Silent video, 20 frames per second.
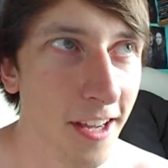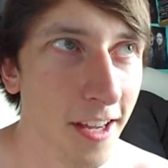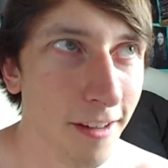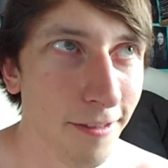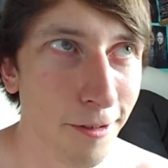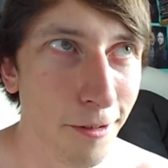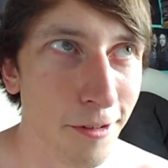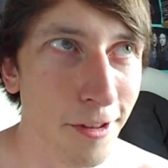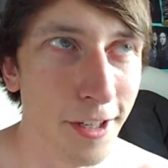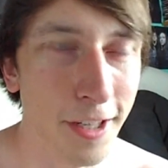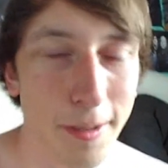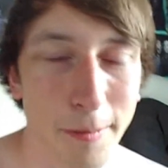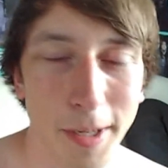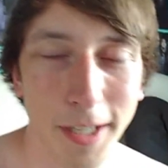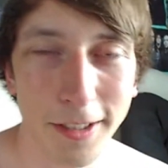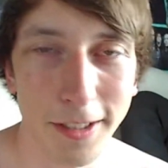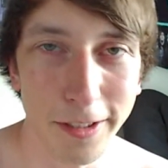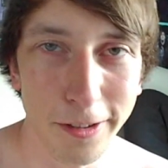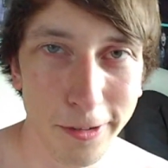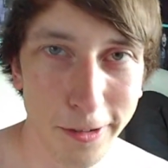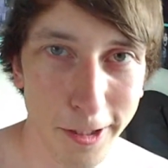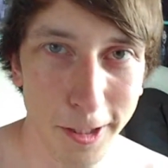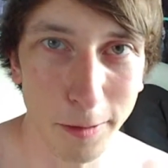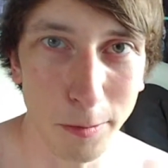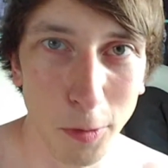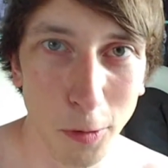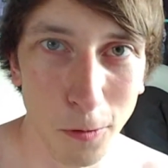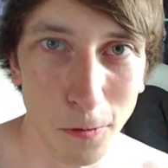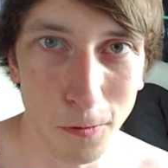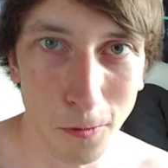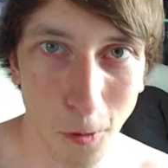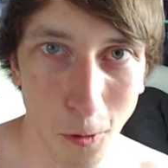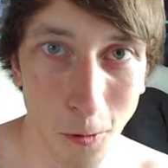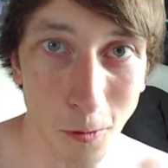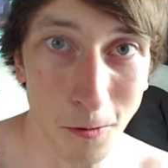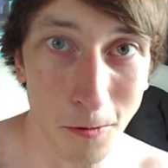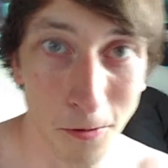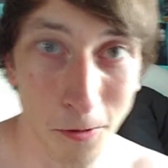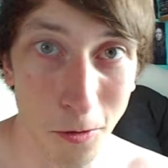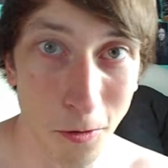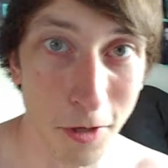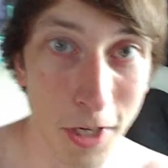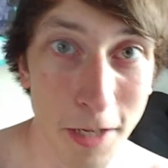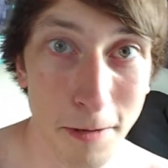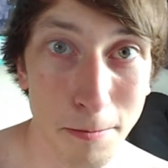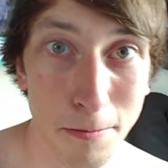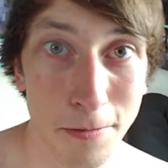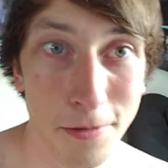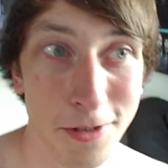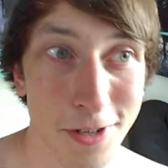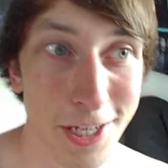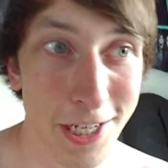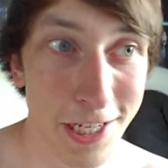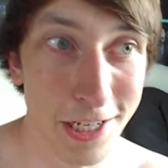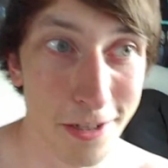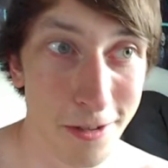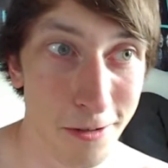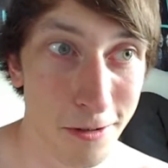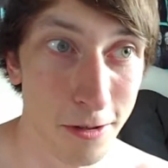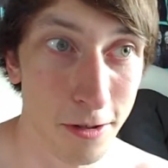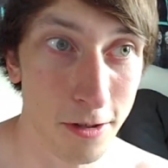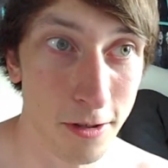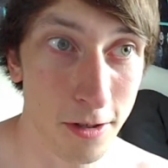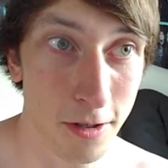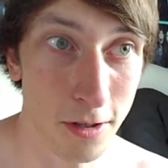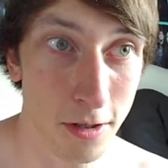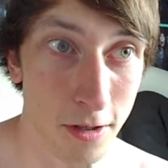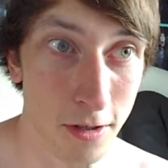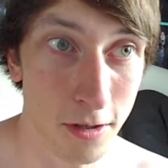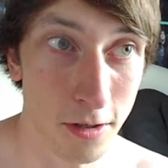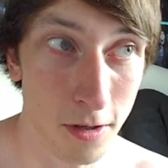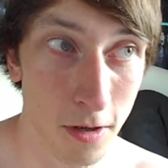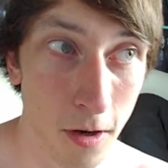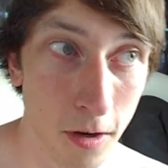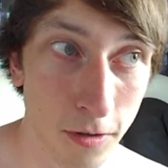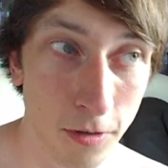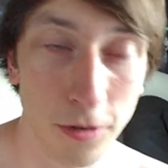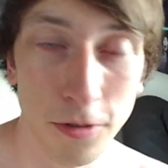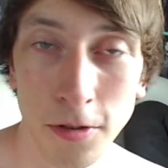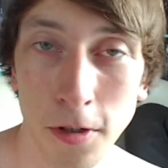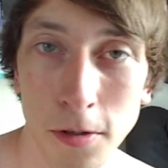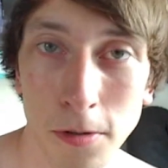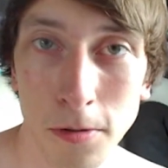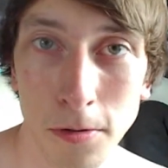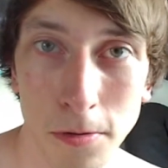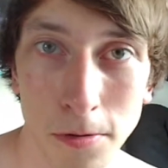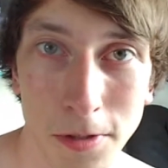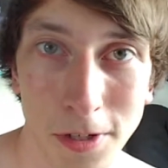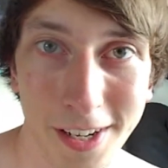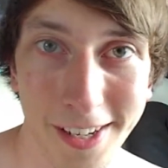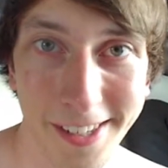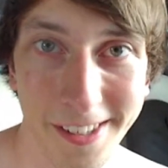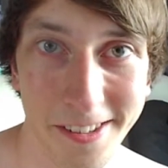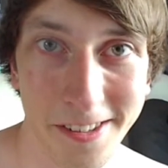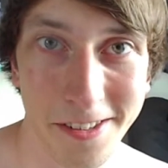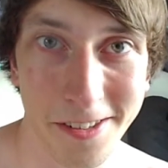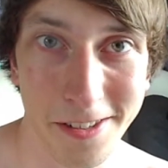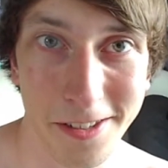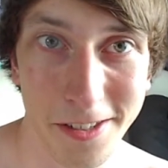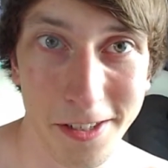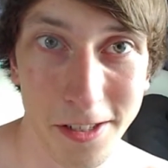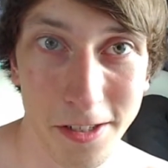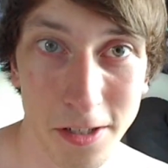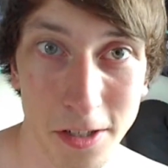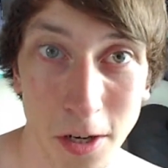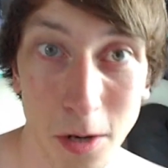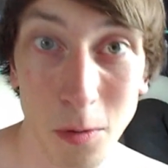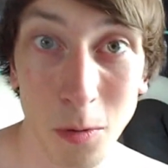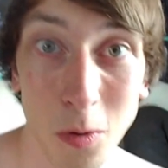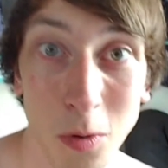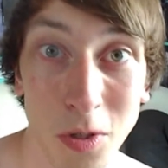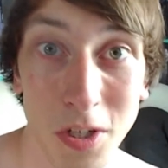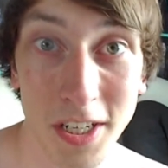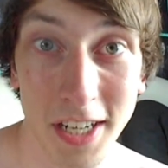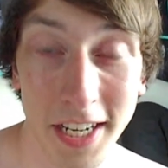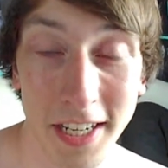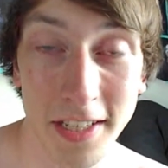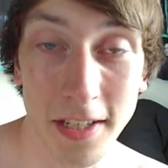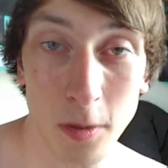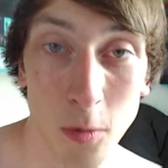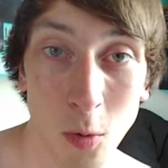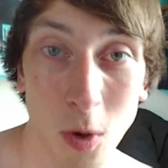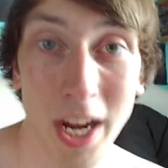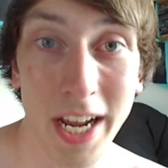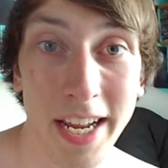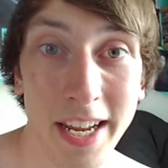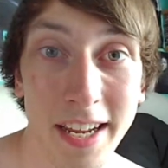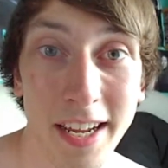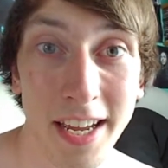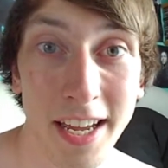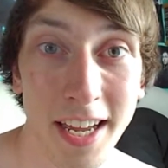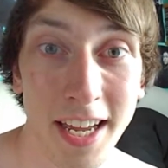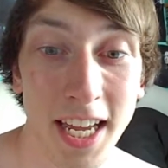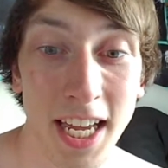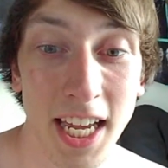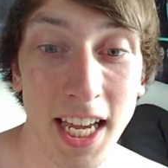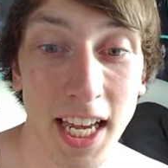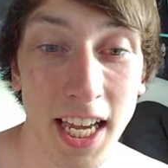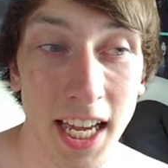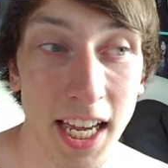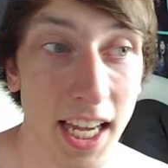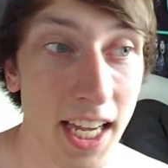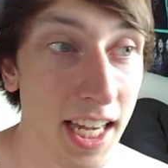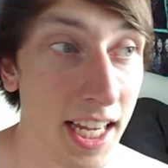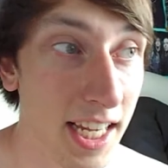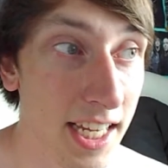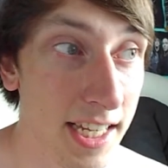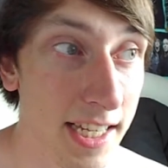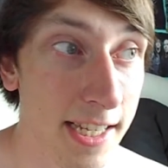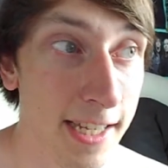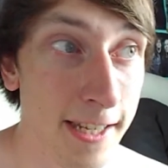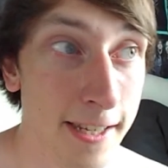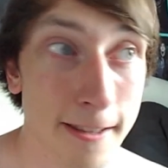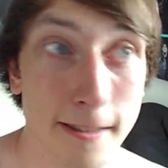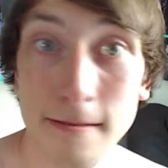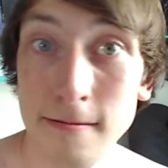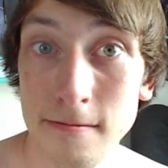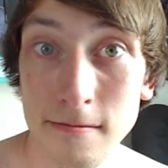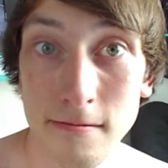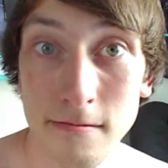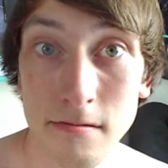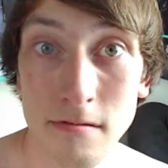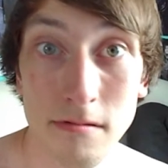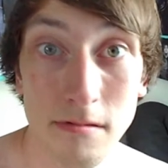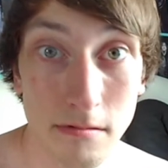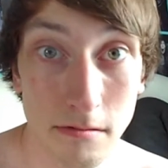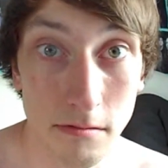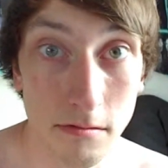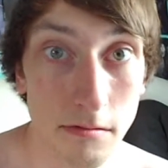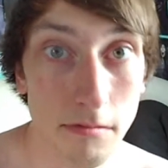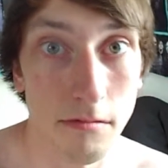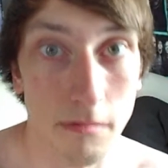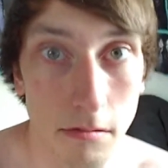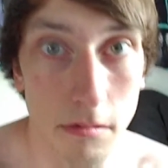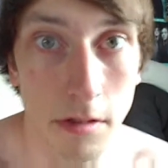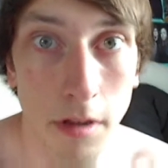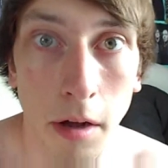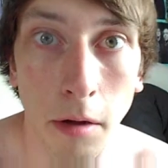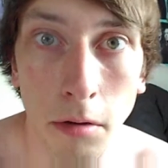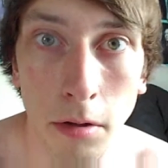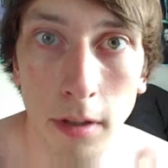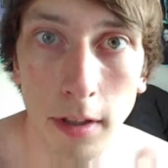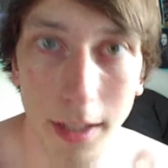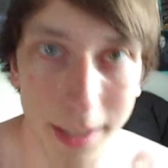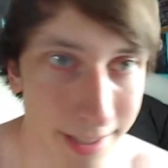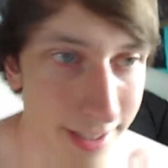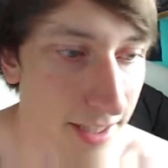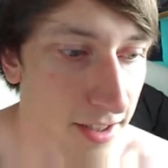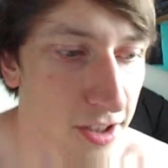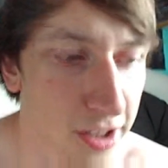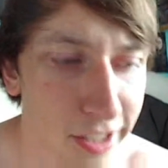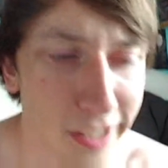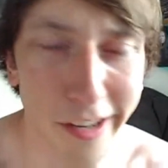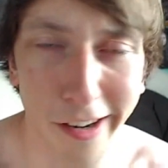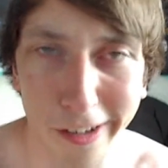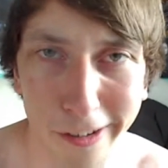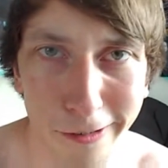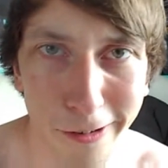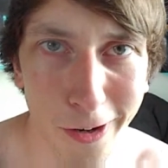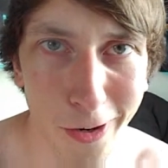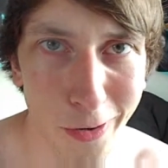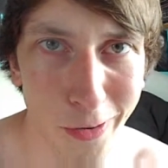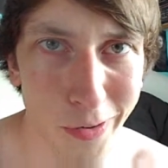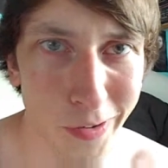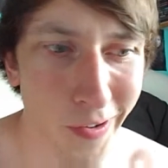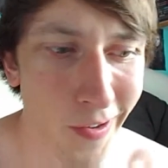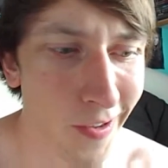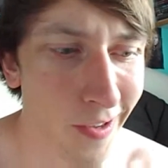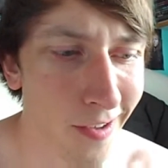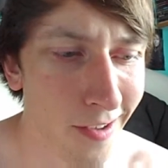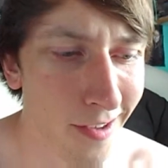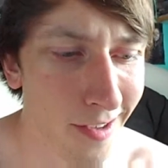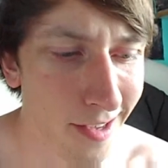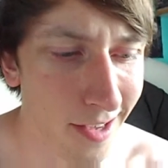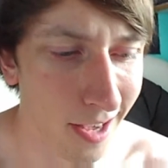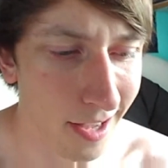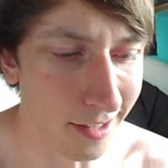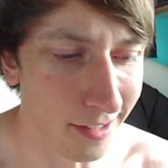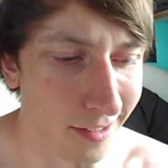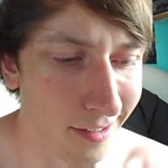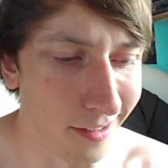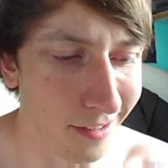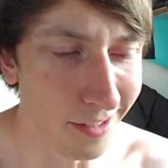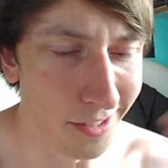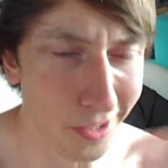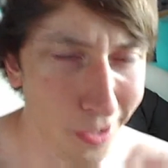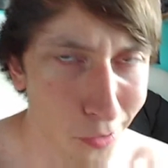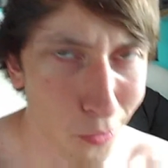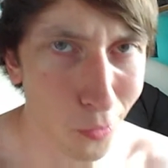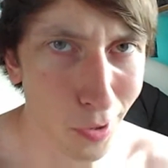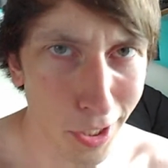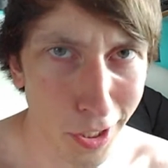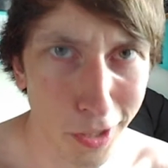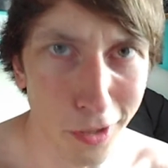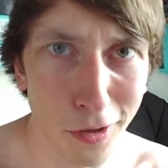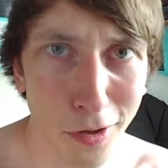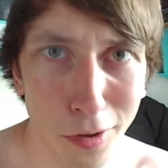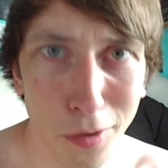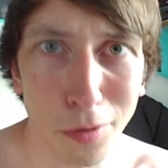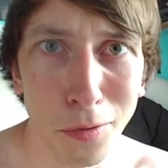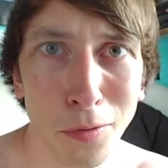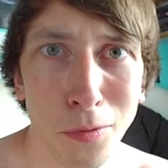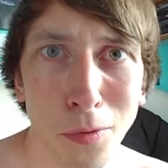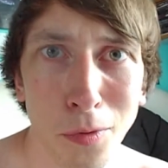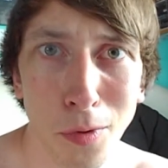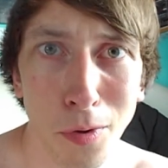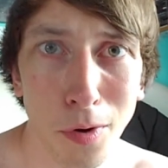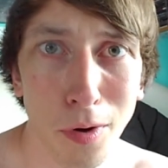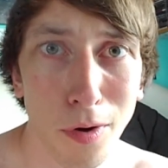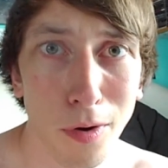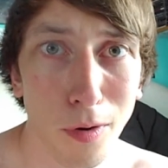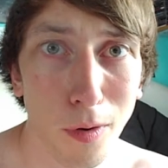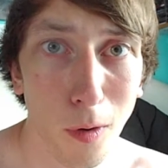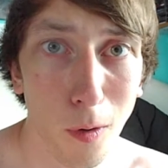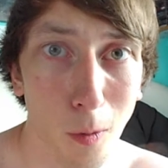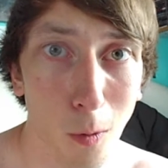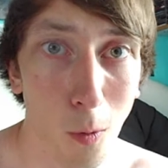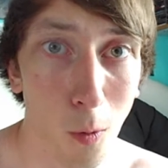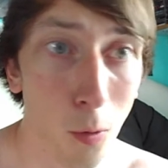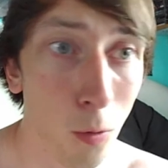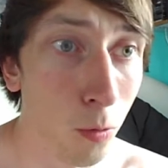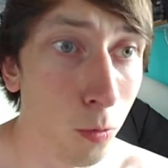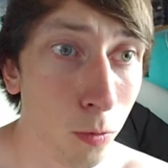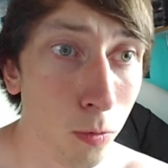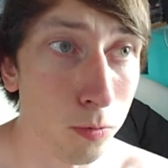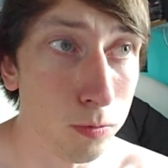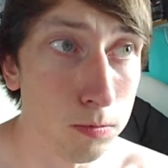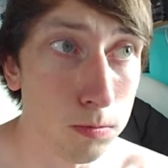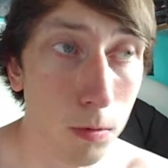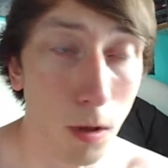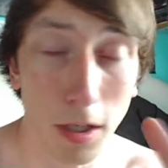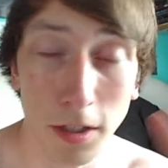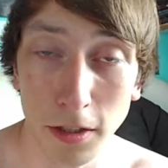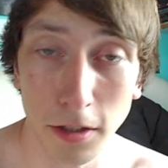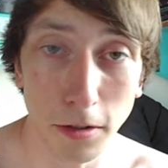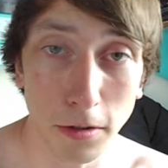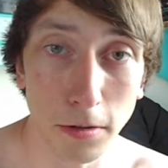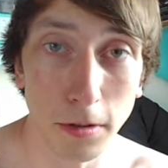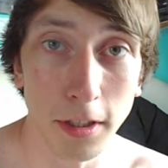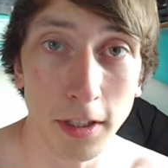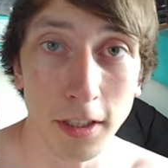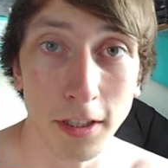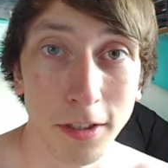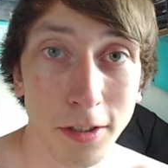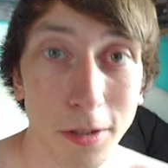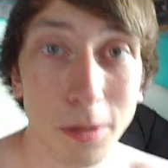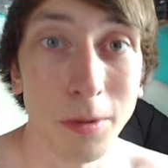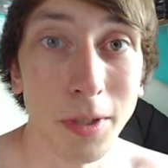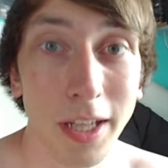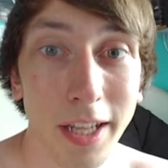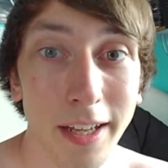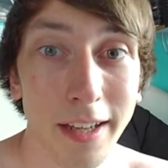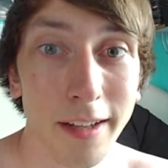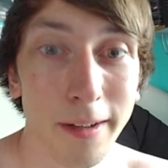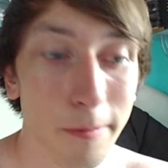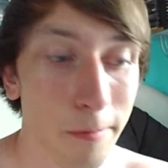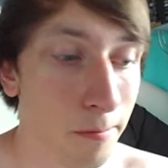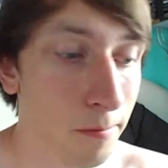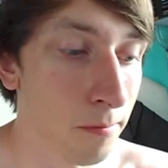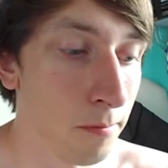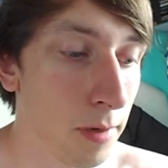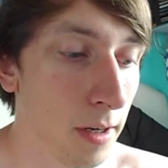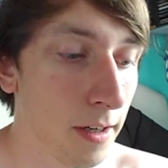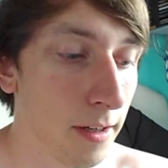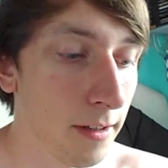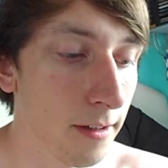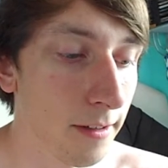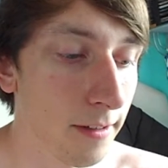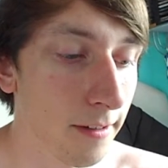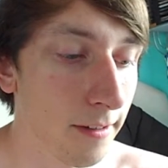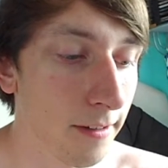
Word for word: if you think about it, trying to move all four limbs in a controlled and coordinated way is you know that's actually kind of hard and i know i can do all i can i can do that but